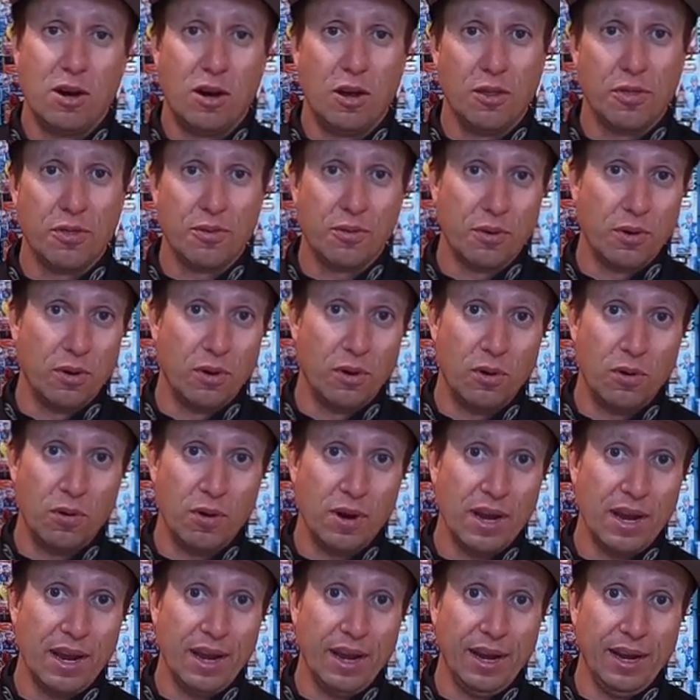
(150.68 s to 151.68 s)
I'll
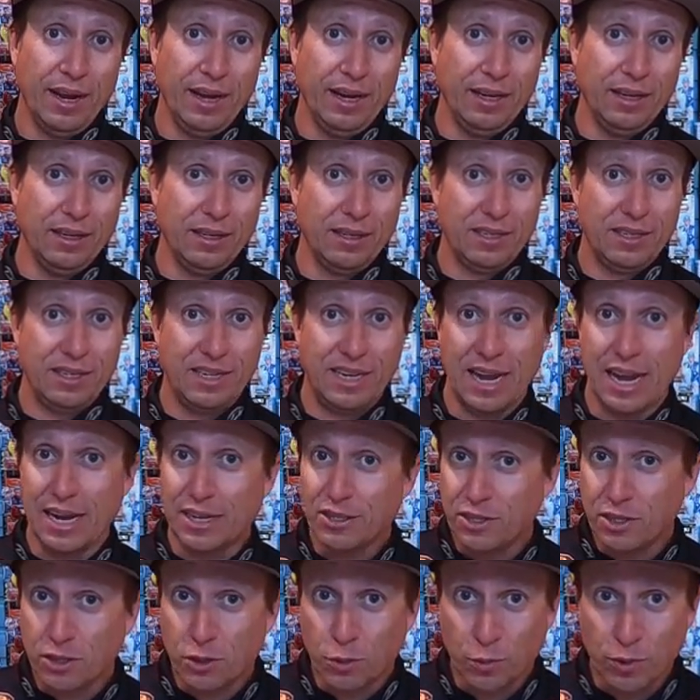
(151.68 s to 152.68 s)
throw a
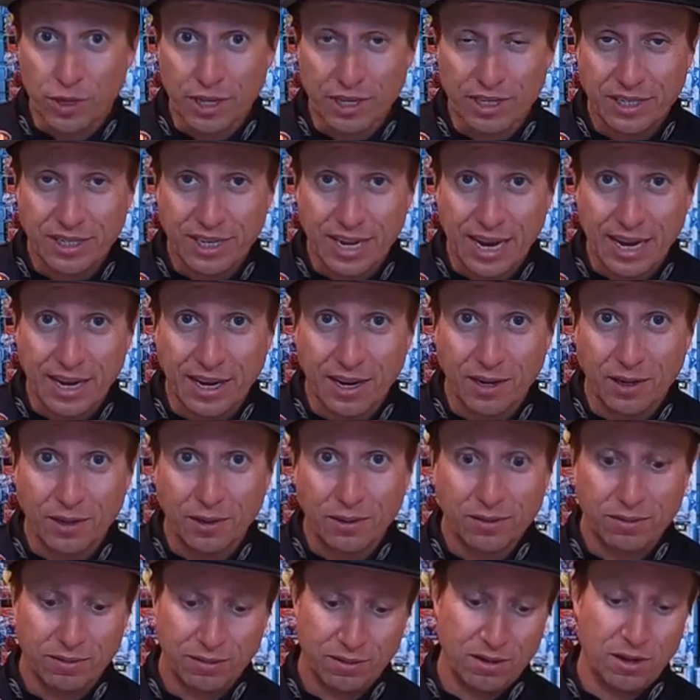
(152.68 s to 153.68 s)
Texas rig
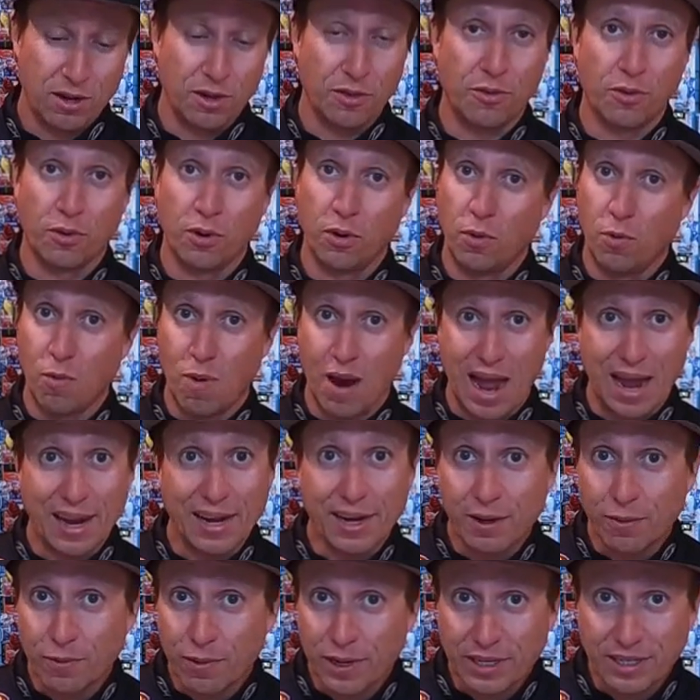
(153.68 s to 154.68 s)
Senko. I'll throw a
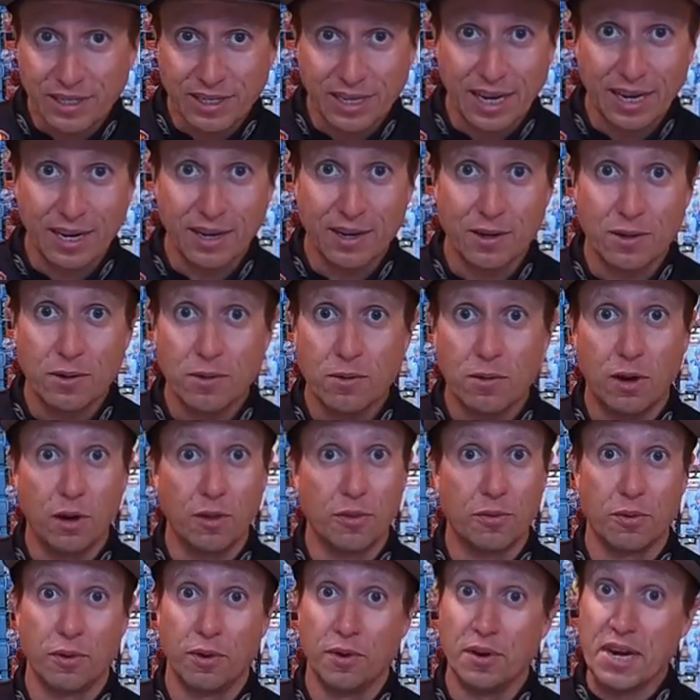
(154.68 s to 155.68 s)
wacky rig Senko.
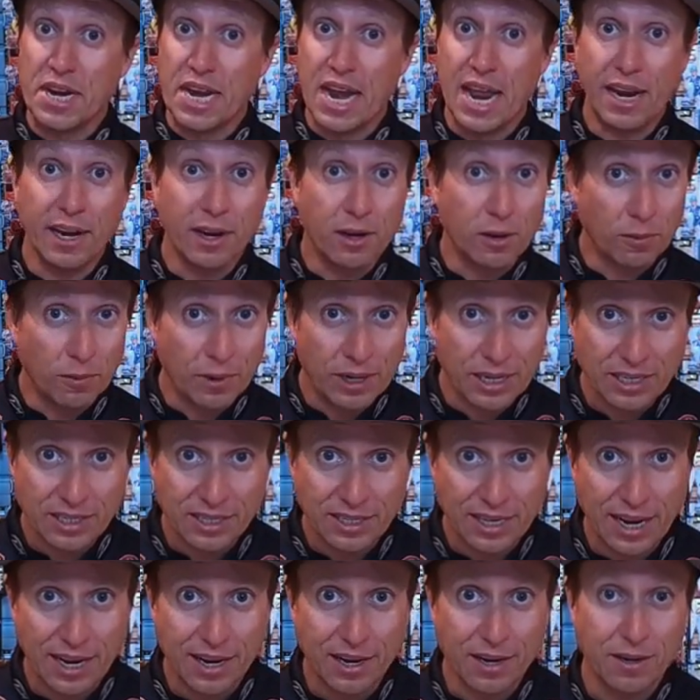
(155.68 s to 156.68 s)
I'll throw a Naco rig
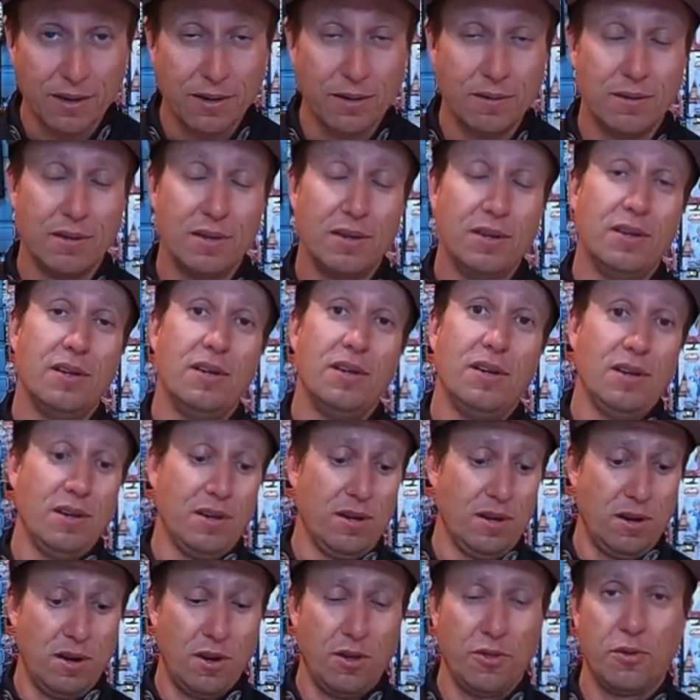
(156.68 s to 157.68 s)
Senko.
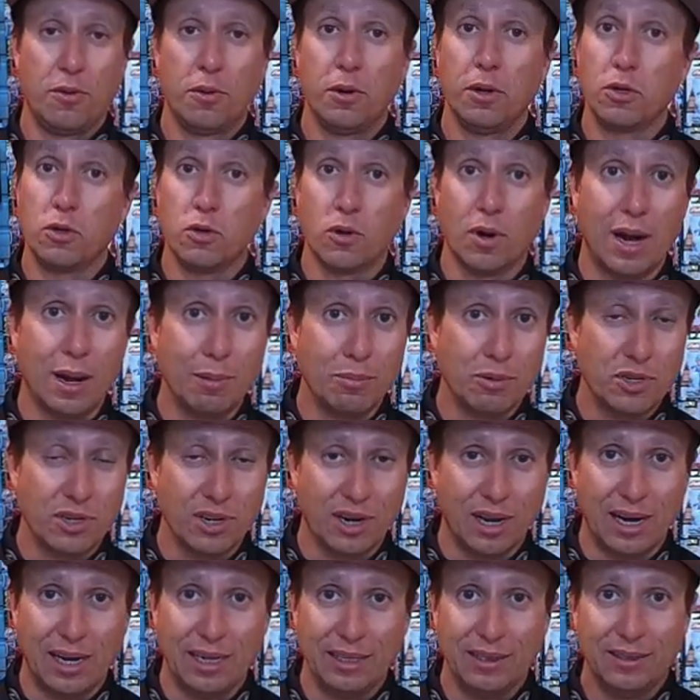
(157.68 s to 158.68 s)
I'll throw a drop
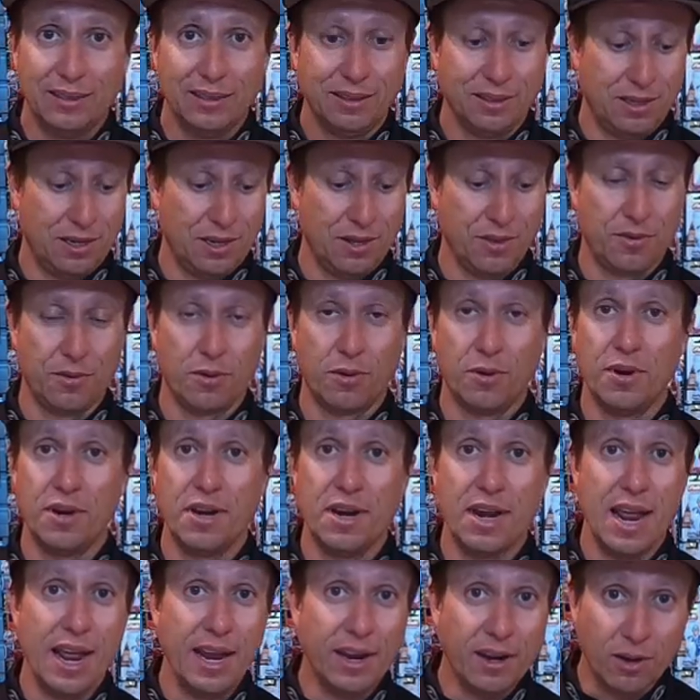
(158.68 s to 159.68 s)
shot. I'll throw a
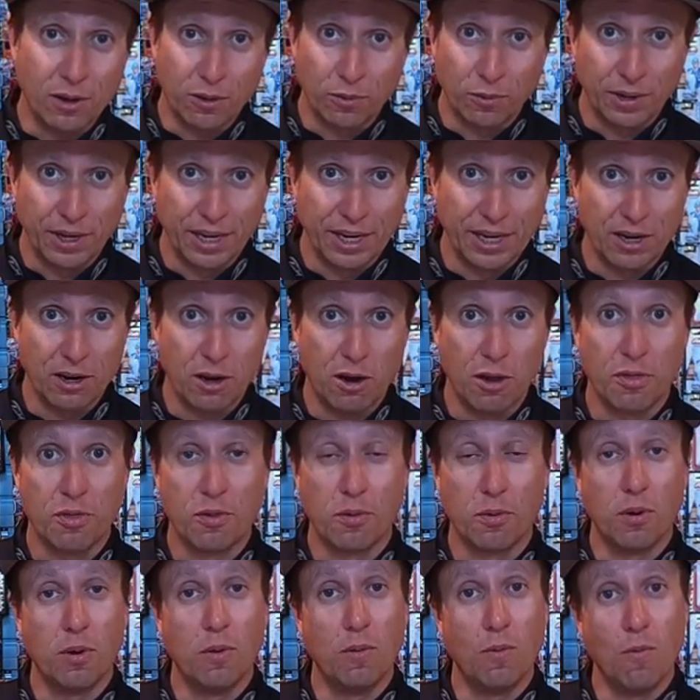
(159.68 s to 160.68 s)
Naco rig. I'll
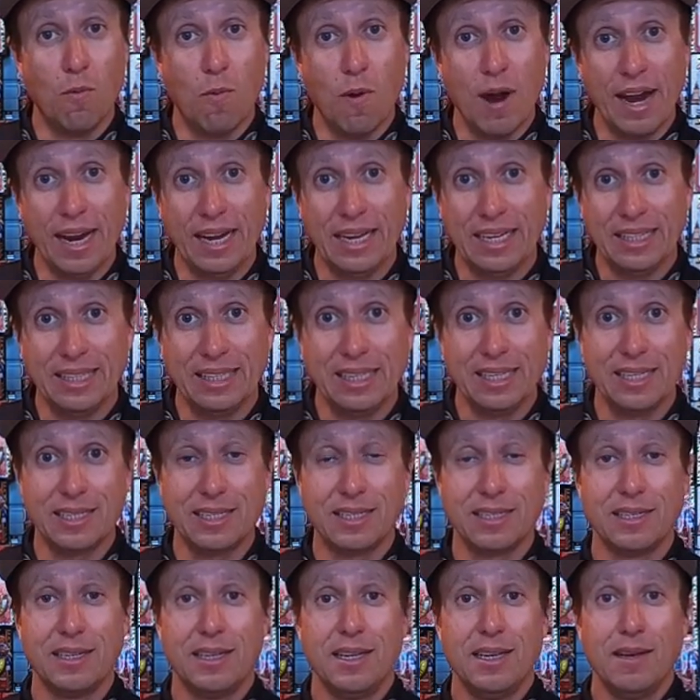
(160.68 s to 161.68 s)
throw a
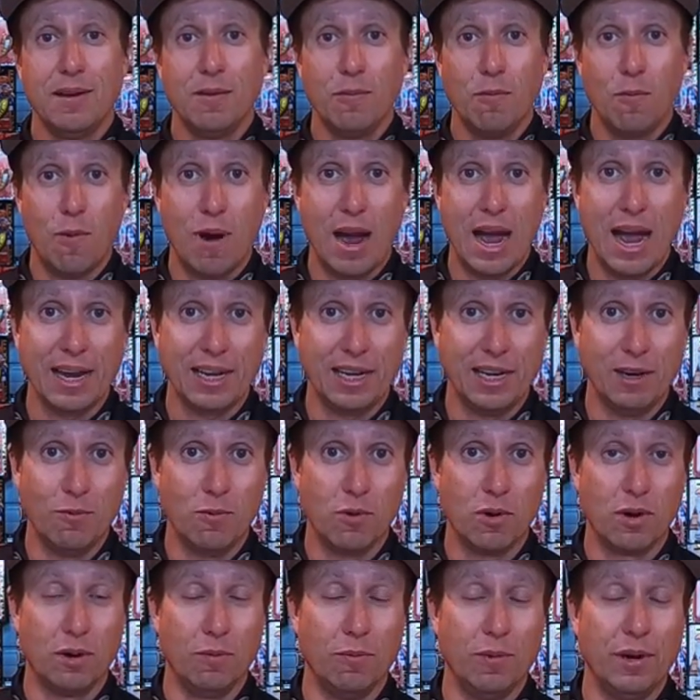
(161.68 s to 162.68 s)
weightless
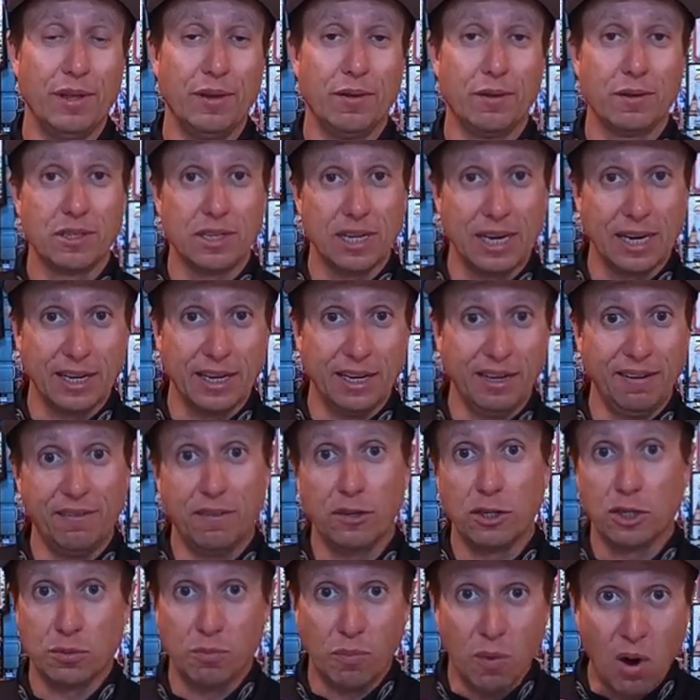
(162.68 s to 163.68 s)
wacky worm, whether it's like
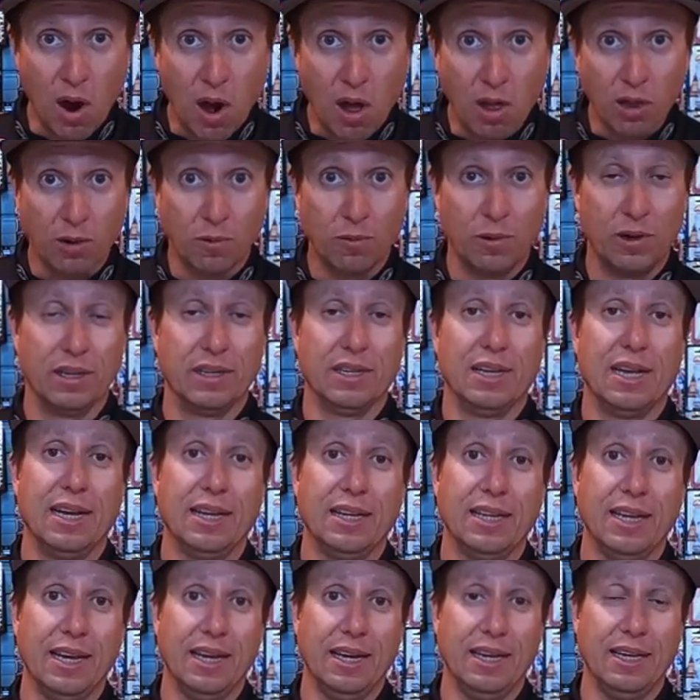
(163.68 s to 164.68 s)
even a smaller one,
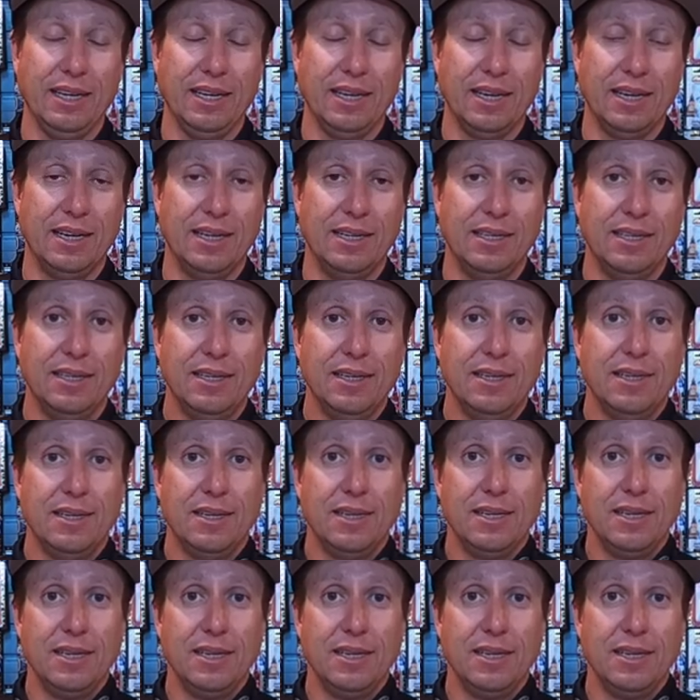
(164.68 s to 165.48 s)
like a